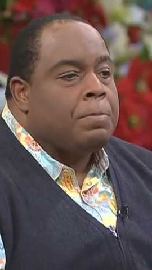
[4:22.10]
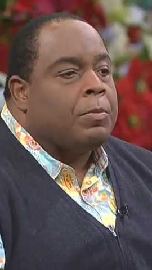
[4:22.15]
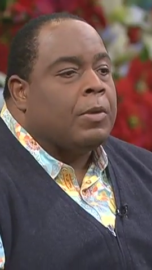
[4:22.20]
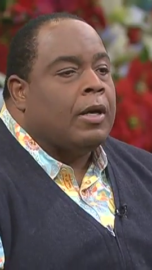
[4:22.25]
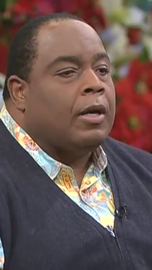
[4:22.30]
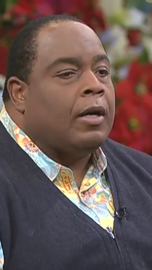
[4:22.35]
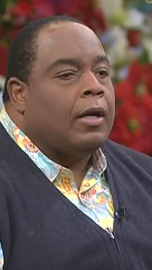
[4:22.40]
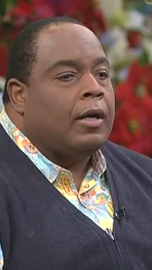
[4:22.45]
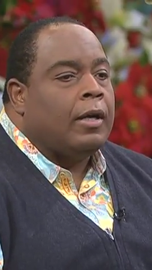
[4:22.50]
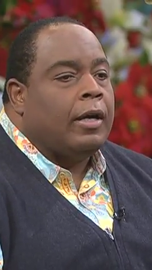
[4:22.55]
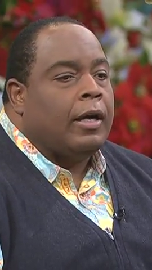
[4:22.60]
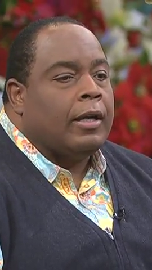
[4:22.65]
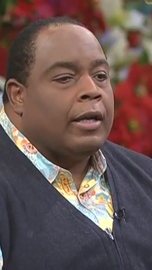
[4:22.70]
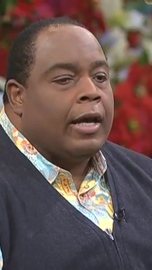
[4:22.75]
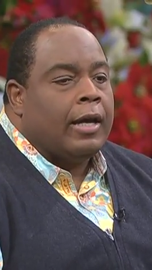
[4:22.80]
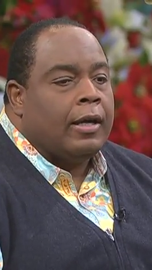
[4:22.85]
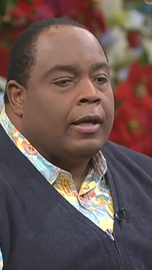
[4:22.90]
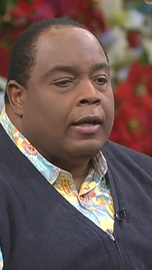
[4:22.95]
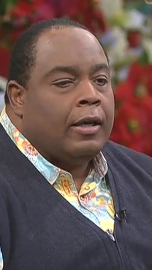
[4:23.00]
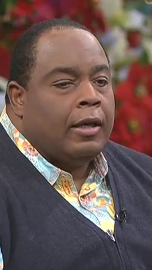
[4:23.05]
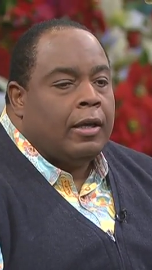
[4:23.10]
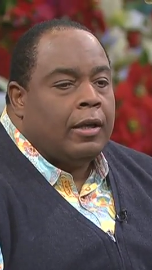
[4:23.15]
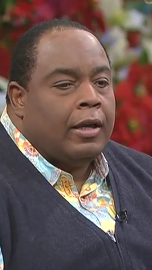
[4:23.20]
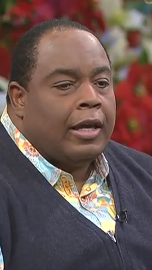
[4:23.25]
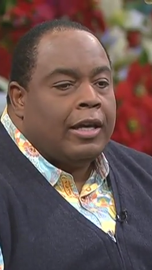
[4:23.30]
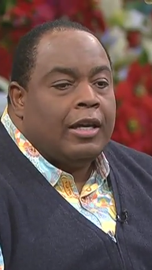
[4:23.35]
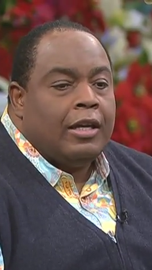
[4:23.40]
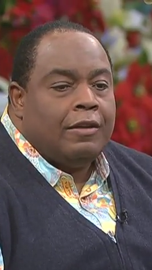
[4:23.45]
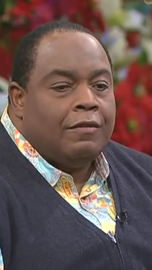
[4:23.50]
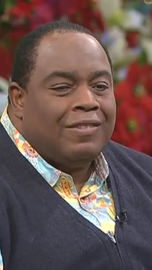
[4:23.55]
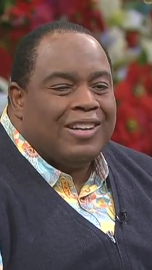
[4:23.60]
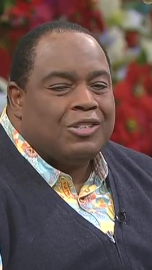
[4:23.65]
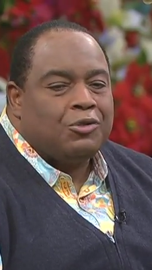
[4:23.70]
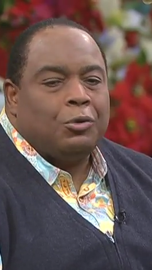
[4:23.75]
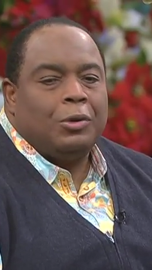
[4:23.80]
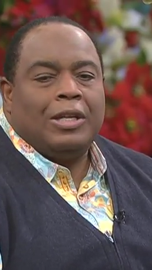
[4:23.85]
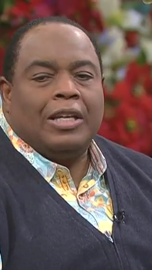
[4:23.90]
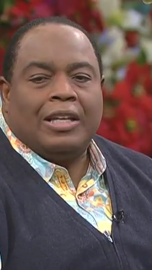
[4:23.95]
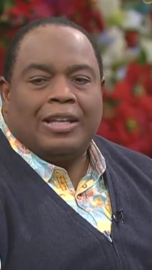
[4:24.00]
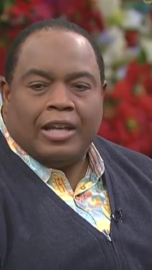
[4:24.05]
Uh, and I and I
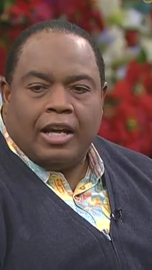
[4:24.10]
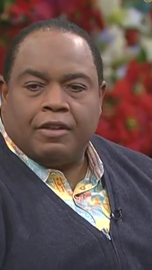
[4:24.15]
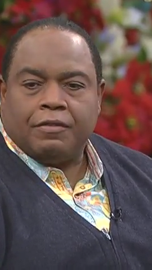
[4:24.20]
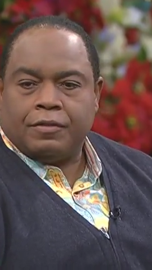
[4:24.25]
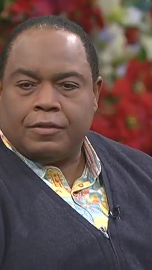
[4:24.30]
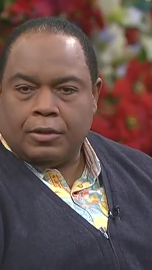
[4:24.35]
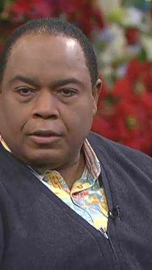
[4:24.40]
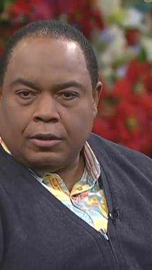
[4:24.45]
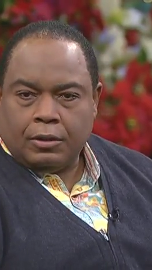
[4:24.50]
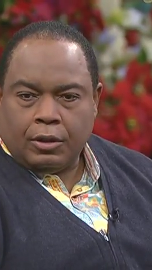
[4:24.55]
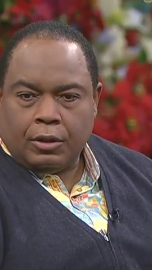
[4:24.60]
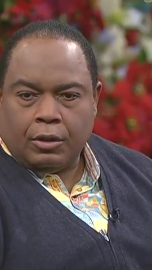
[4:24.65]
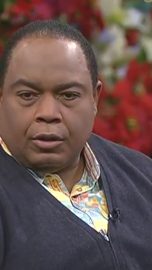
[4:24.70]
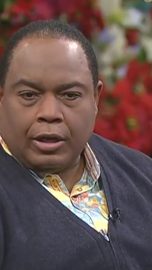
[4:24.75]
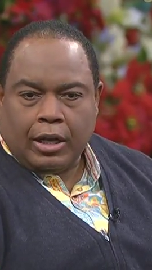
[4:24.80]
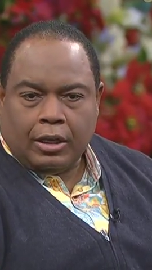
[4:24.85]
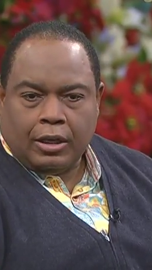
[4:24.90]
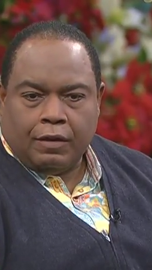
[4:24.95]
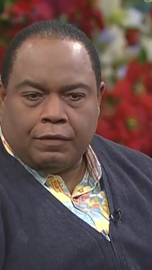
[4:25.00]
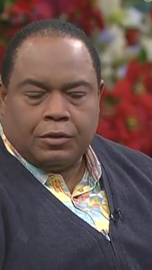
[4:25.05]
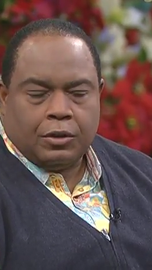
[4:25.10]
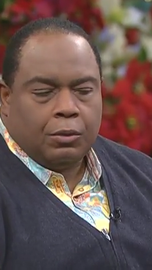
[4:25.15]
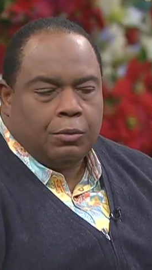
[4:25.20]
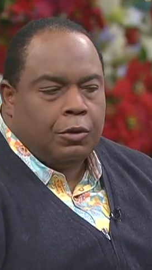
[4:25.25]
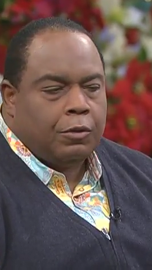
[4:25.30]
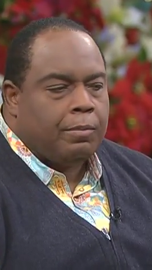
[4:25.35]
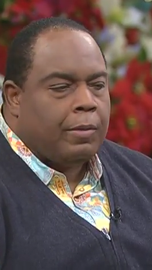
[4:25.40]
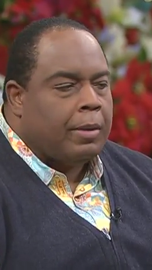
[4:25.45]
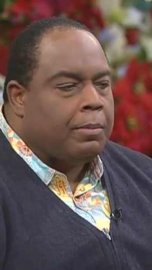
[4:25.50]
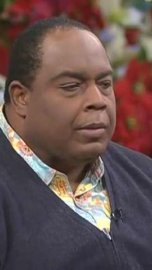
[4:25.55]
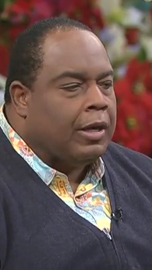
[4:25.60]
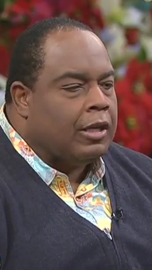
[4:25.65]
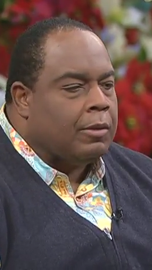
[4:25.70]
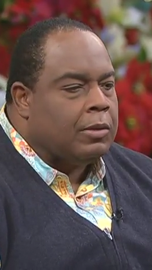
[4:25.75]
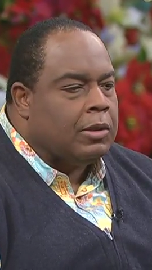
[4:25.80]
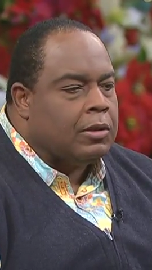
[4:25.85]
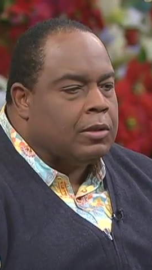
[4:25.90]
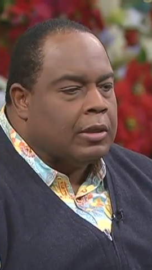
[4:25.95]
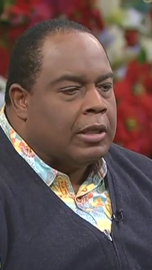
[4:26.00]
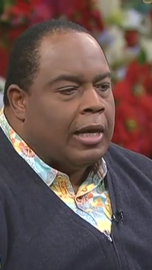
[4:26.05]
eventually left her, and I left her with my
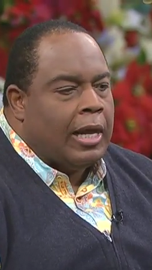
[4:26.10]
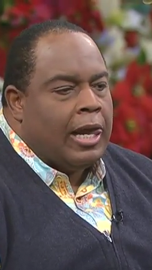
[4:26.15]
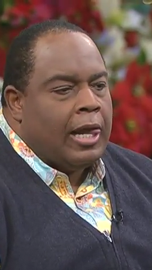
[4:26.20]
babies,